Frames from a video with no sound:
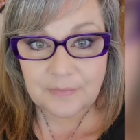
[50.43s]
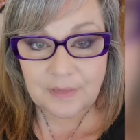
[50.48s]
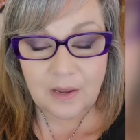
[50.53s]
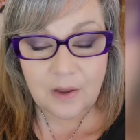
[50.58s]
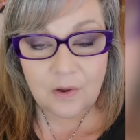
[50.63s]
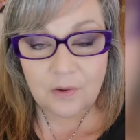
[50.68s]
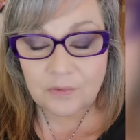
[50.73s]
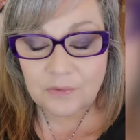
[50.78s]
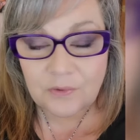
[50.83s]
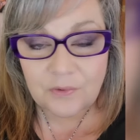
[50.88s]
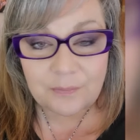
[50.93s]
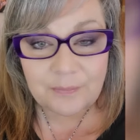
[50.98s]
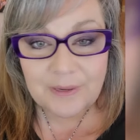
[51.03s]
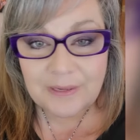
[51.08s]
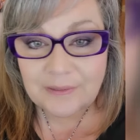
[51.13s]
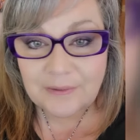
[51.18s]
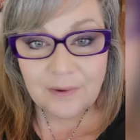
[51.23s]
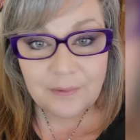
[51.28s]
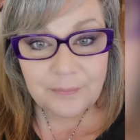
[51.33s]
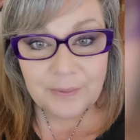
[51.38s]
Although it may
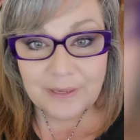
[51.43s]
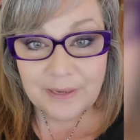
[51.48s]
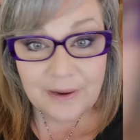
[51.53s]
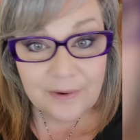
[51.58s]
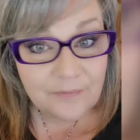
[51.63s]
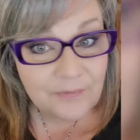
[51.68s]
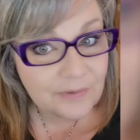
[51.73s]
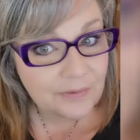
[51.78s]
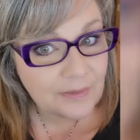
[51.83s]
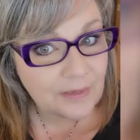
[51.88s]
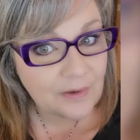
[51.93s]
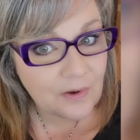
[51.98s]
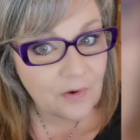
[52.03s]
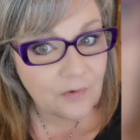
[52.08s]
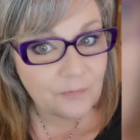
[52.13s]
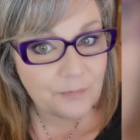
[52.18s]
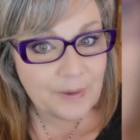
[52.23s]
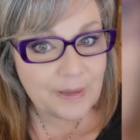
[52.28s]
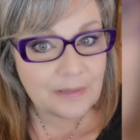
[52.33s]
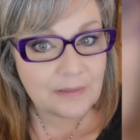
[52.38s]
not be everything
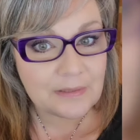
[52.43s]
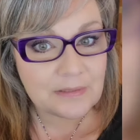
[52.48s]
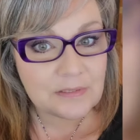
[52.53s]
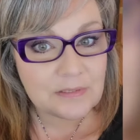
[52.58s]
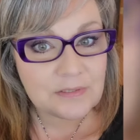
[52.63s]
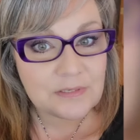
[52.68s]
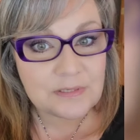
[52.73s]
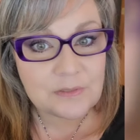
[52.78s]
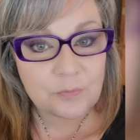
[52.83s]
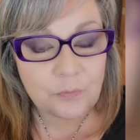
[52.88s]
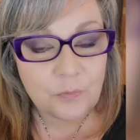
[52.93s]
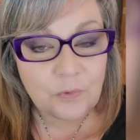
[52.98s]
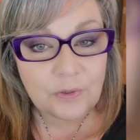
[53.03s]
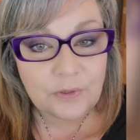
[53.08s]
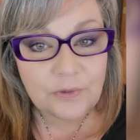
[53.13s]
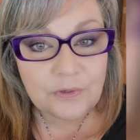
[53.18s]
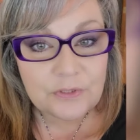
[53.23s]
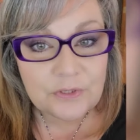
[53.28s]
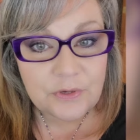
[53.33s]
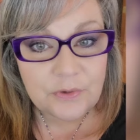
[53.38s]
off balance, just one
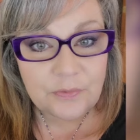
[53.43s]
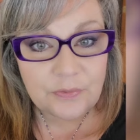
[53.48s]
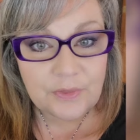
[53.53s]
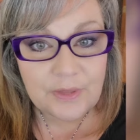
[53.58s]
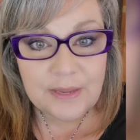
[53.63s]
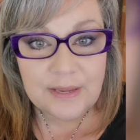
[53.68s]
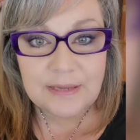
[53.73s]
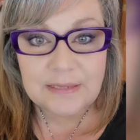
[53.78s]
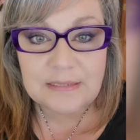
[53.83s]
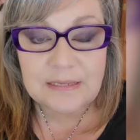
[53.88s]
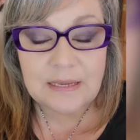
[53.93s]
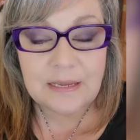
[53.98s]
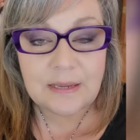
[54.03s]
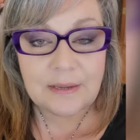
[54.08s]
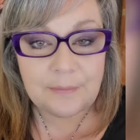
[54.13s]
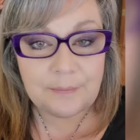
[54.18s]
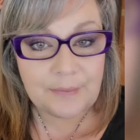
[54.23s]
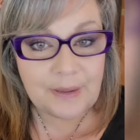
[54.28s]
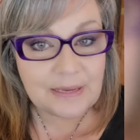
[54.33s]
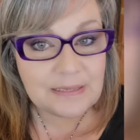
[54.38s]
or two things
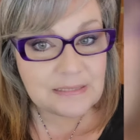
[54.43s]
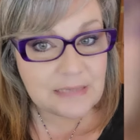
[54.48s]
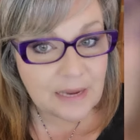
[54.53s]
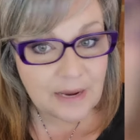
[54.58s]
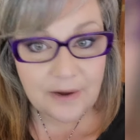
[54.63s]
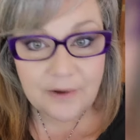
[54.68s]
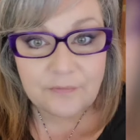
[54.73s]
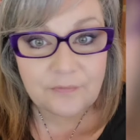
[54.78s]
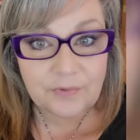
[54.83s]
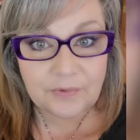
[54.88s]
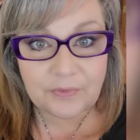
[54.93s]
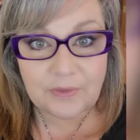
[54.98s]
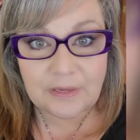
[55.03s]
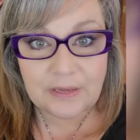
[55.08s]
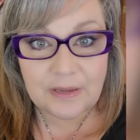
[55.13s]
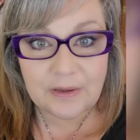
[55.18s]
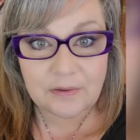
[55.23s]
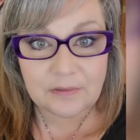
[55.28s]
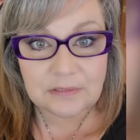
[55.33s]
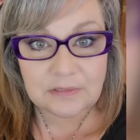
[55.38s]
makes everything
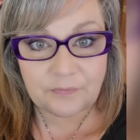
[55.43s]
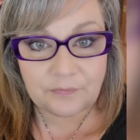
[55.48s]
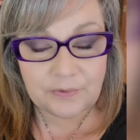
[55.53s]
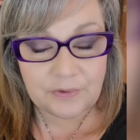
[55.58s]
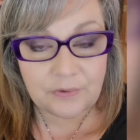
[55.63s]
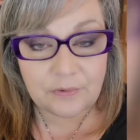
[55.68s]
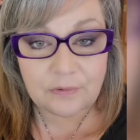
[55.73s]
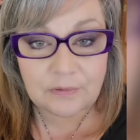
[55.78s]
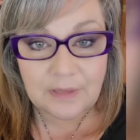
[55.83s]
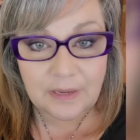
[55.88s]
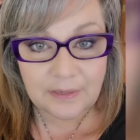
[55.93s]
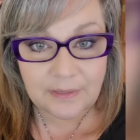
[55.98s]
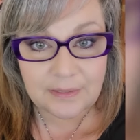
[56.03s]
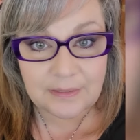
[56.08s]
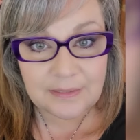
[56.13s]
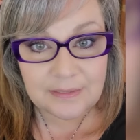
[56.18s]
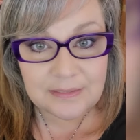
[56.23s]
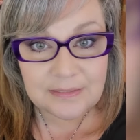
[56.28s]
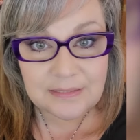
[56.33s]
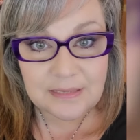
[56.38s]
else feel like
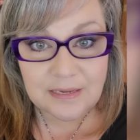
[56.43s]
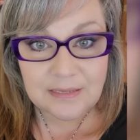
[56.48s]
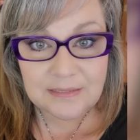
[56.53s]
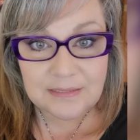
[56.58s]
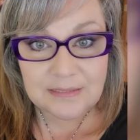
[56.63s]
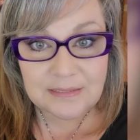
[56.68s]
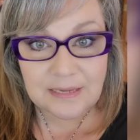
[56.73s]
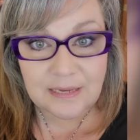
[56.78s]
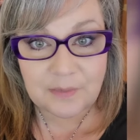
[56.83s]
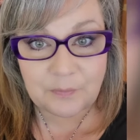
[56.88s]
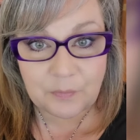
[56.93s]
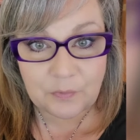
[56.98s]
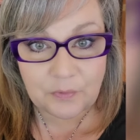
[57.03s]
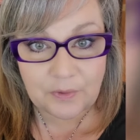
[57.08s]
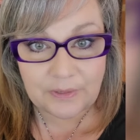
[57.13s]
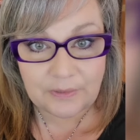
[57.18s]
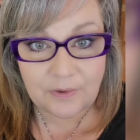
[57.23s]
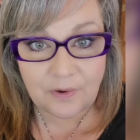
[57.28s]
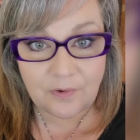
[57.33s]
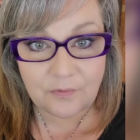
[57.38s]
it is unstable
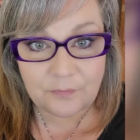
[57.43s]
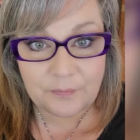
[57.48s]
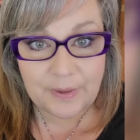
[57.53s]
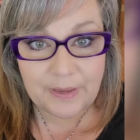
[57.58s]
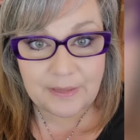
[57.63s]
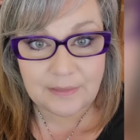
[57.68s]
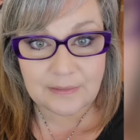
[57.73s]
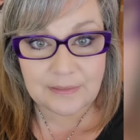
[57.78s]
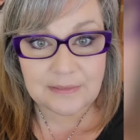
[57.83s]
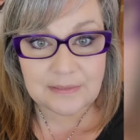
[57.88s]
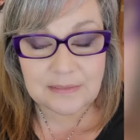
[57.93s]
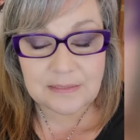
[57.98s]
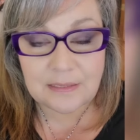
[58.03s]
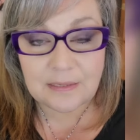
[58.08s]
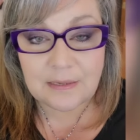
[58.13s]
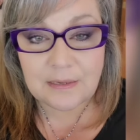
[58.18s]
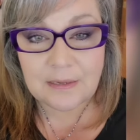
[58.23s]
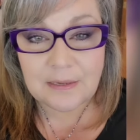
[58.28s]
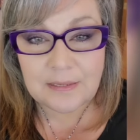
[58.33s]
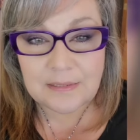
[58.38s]
and off balance.
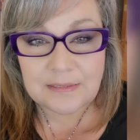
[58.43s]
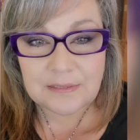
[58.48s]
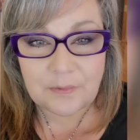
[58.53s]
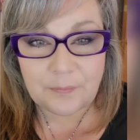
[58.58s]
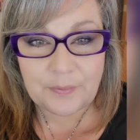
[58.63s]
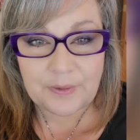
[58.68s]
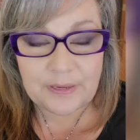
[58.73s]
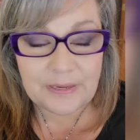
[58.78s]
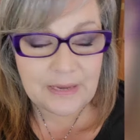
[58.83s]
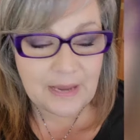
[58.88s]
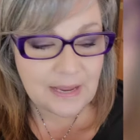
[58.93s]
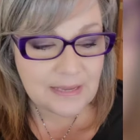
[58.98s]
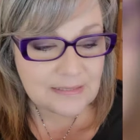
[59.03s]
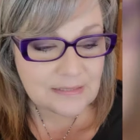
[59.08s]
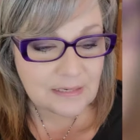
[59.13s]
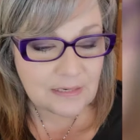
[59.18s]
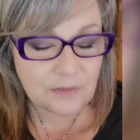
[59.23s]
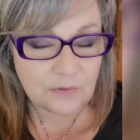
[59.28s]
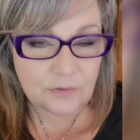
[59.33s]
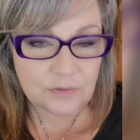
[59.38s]
So be
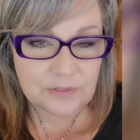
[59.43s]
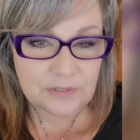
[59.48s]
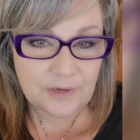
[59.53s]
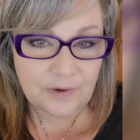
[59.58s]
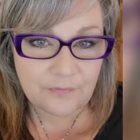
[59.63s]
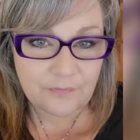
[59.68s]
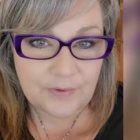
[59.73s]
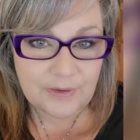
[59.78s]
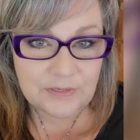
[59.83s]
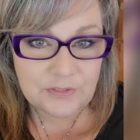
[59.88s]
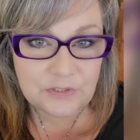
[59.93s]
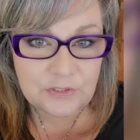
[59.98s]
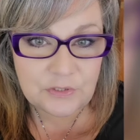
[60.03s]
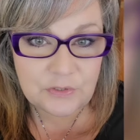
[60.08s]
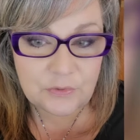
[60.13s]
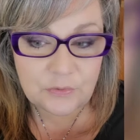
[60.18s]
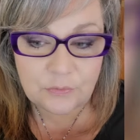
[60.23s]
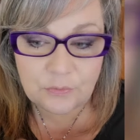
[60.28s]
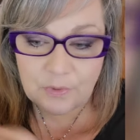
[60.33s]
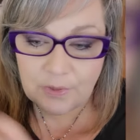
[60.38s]
asking yourself as
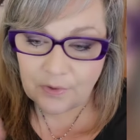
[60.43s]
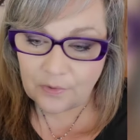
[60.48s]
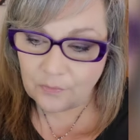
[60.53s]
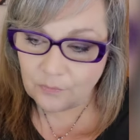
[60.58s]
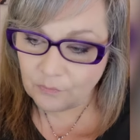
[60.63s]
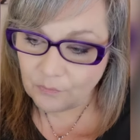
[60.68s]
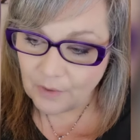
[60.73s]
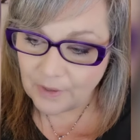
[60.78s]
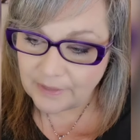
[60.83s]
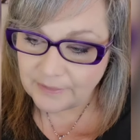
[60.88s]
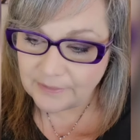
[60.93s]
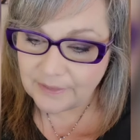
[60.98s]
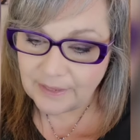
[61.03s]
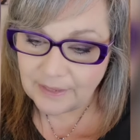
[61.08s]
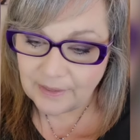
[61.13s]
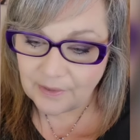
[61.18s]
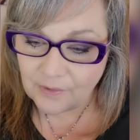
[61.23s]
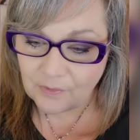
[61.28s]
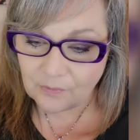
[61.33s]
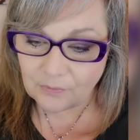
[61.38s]
you write
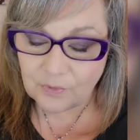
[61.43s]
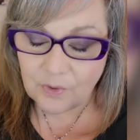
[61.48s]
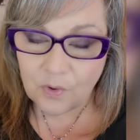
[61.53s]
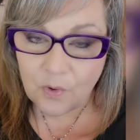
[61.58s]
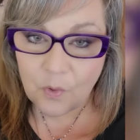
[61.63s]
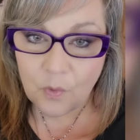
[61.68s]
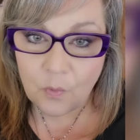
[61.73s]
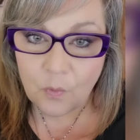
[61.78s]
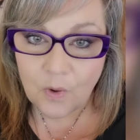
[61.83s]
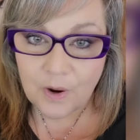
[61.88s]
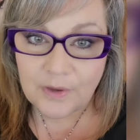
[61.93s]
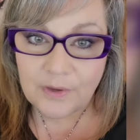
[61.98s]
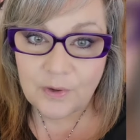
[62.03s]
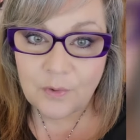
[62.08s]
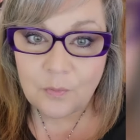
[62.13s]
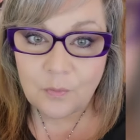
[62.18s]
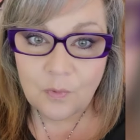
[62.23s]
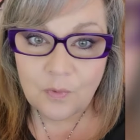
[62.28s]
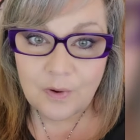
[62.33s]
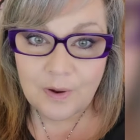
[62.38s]
down what
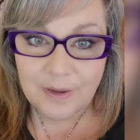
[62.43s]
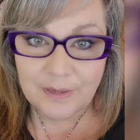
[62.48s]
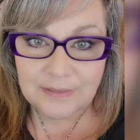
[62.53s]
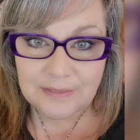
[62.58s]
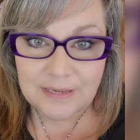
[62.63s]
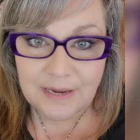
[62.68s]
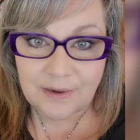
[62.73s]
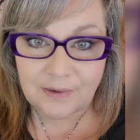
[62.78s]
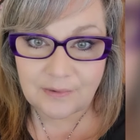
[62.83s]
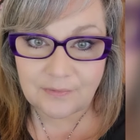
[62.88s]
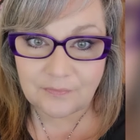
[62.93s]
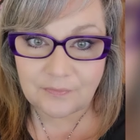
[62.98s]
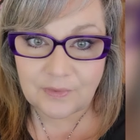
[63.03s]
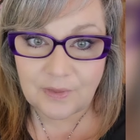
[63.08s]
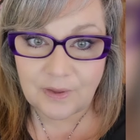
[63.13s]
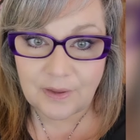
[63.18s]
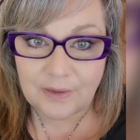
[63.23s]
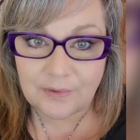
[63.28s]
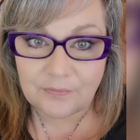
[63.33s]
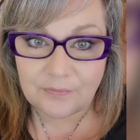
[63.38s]
you want out of
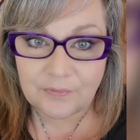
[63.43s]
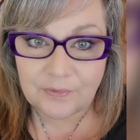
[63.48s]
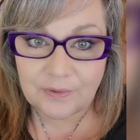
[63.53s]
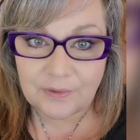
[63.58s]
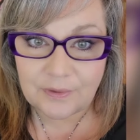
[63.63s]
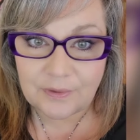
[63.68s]
life,